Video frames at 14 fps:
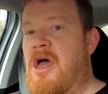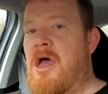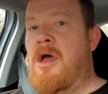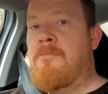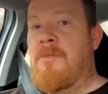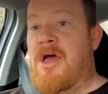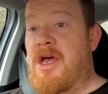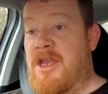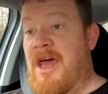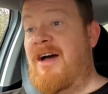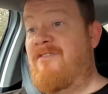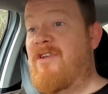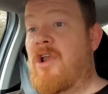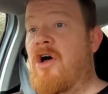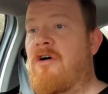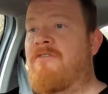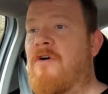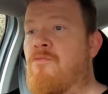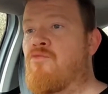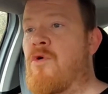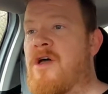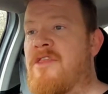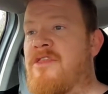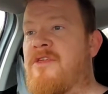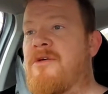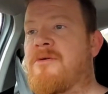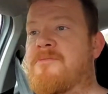and have a lot of fun with.